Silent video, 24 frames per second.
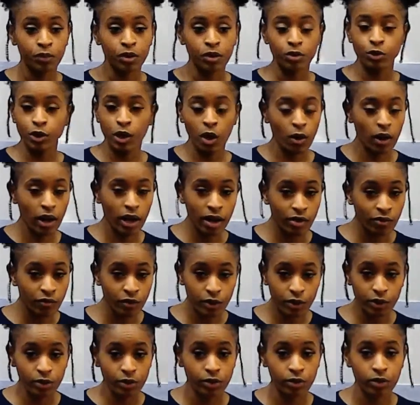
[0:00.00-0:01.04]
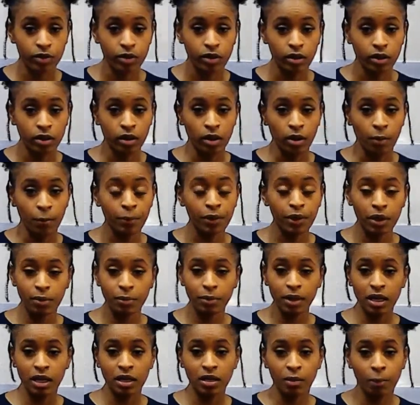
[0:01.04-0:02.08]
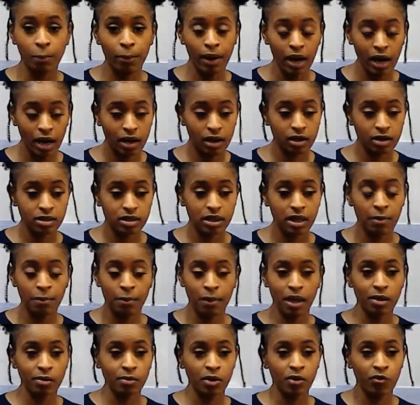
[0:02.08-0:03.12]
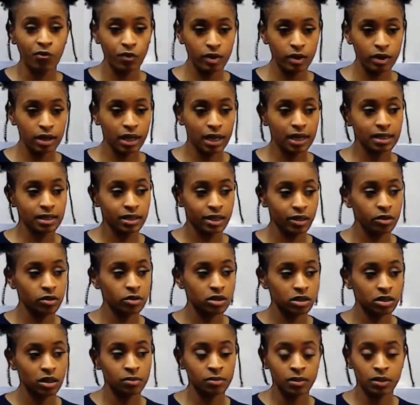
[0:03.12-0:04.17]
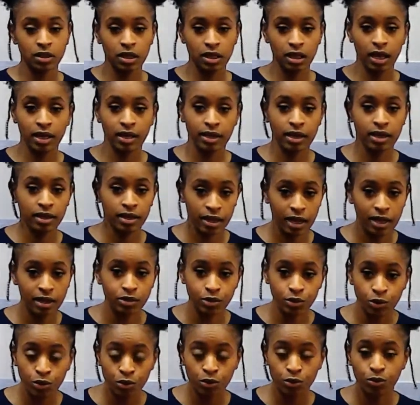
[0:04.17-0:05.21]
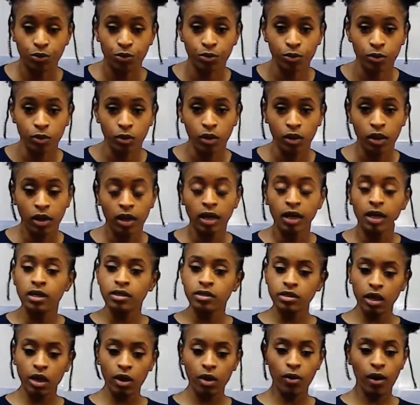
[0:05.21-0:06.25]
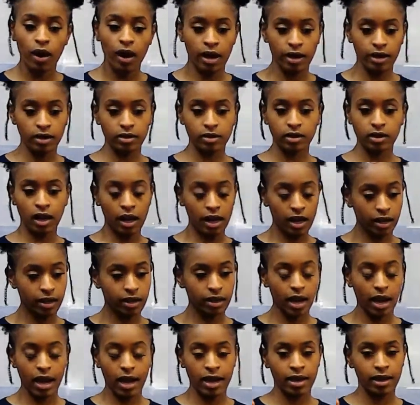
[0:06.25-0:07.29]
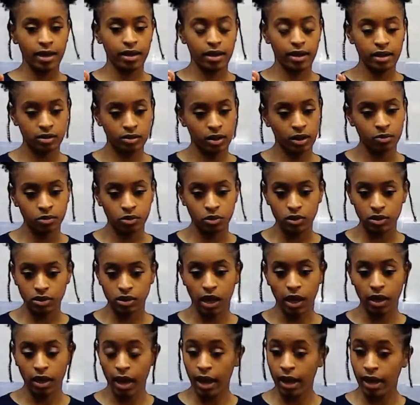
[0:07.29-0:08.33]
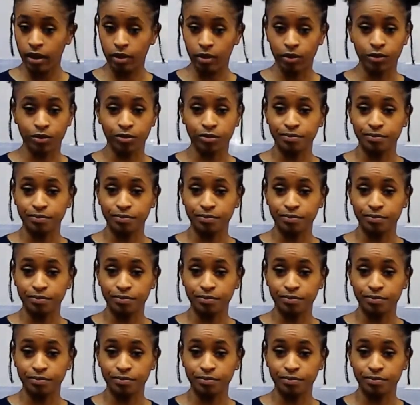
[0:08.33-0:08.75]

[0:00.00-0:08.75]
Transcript: Don't ever put me in a box and make me feel like there's something that I cannot do. So, like, I was just like, how?